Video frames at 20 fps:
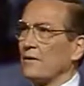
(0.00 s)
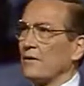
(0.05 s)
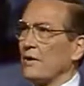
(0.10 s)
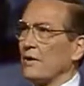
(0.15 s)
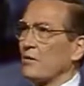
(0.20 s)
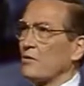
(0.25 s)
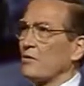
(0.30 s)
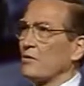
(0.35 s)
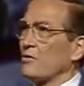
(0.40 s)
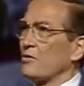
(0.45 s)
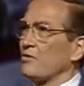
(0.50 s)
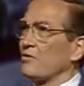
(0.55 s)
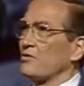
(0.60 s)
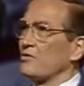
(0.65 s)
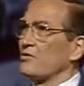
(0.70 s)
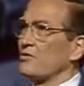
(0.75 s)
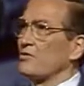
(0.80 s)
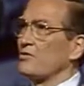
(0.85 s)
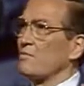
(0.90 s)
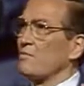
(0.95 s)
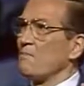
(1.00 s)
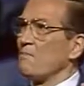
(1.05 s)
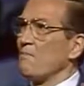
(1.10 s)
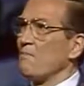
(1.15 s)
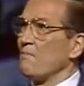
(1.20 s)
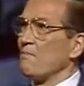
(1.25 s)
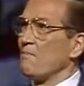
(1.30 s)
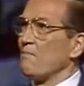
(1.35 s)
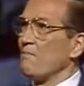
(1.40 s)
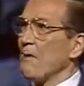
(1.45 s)
there were those
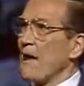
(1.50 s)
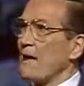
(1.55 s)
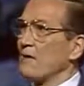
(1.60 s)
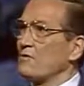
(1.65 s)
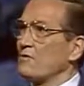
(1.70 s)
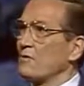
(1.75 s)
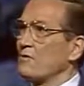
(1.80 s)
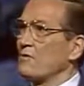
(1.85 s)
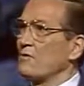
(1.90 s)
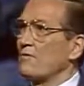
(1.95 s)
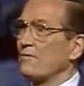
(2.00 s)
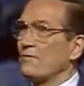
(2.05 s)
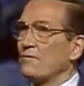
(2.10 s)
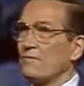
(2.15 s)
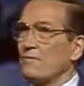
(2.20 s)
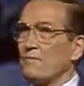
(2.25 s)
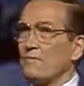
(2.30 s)
massive